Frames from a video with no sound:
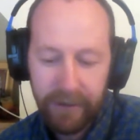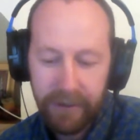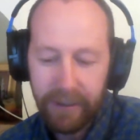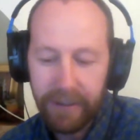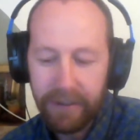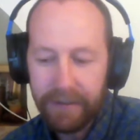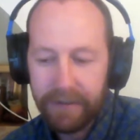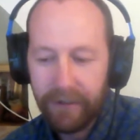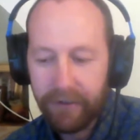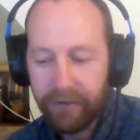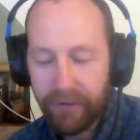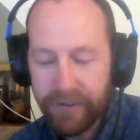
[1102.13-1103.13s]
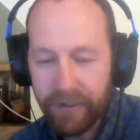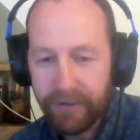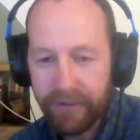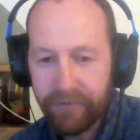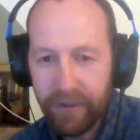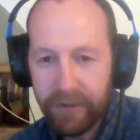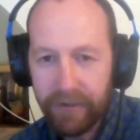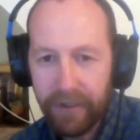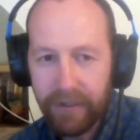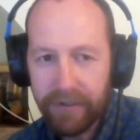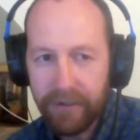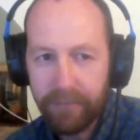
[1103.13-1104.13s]
And on your side, you've got
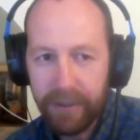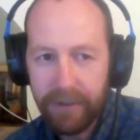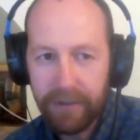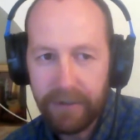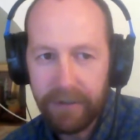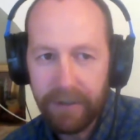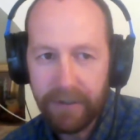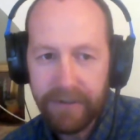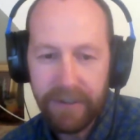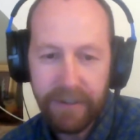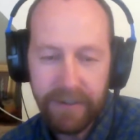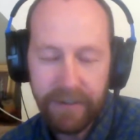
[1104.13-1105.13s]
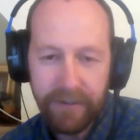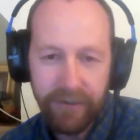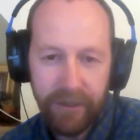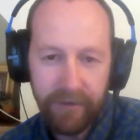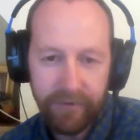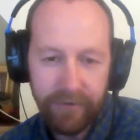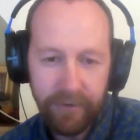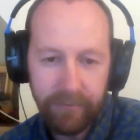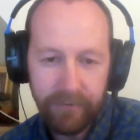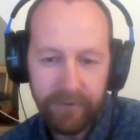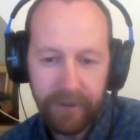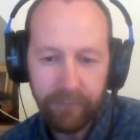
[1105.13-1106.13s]
HTML, CSS, and
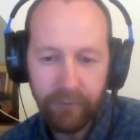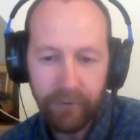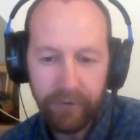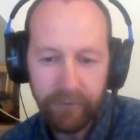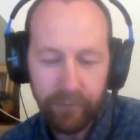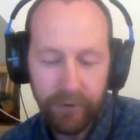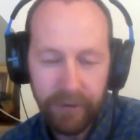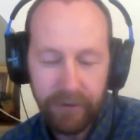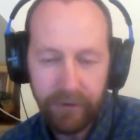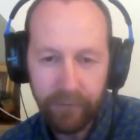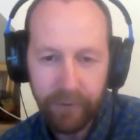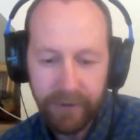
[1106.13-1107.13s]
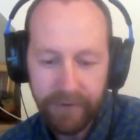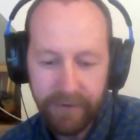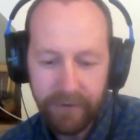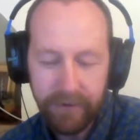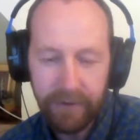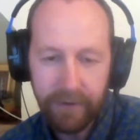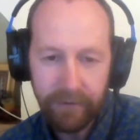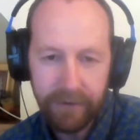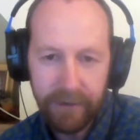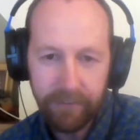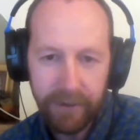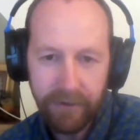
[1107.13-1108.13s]
JavaScript that run within your browser to load
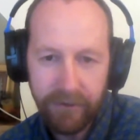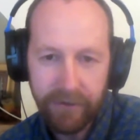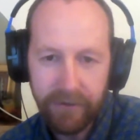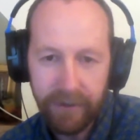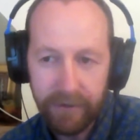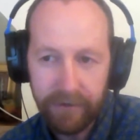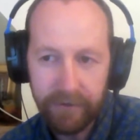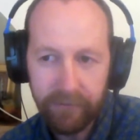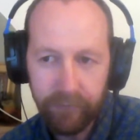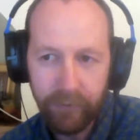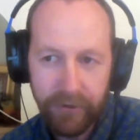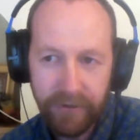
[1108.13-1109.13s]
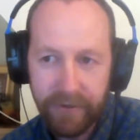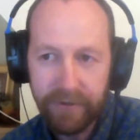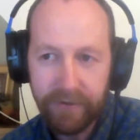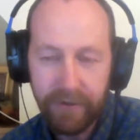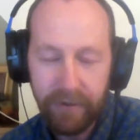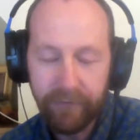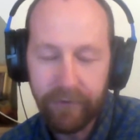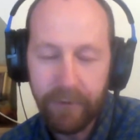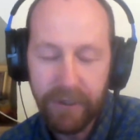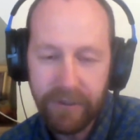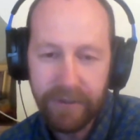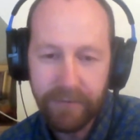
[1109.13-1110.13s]
that page, which is the
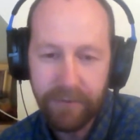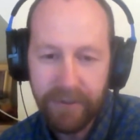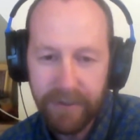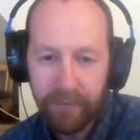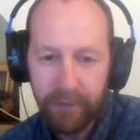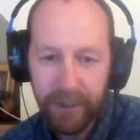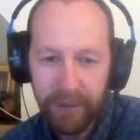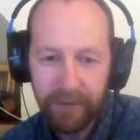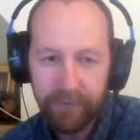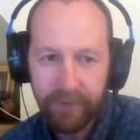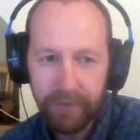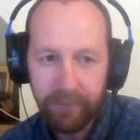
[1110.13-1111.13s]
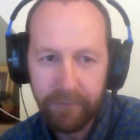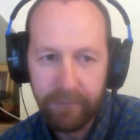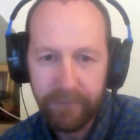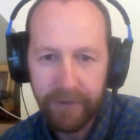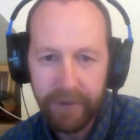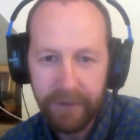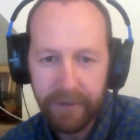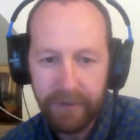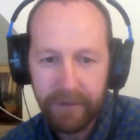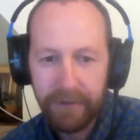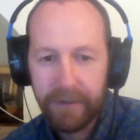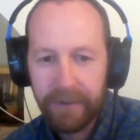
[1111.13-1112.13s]
information that's been sent back from the
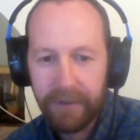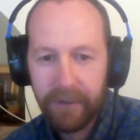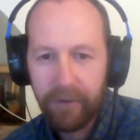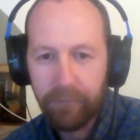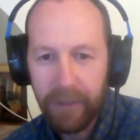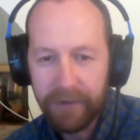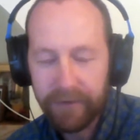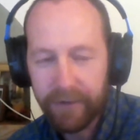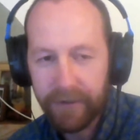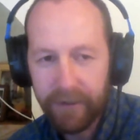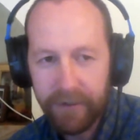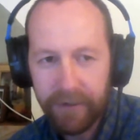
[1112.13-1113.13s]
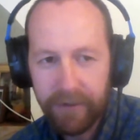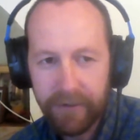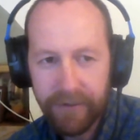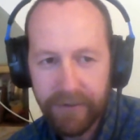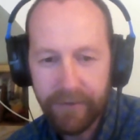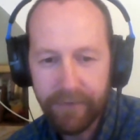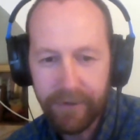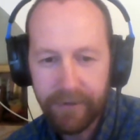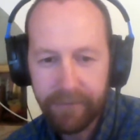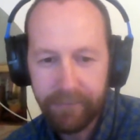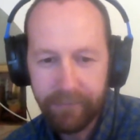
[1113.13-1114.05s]
met.ie server.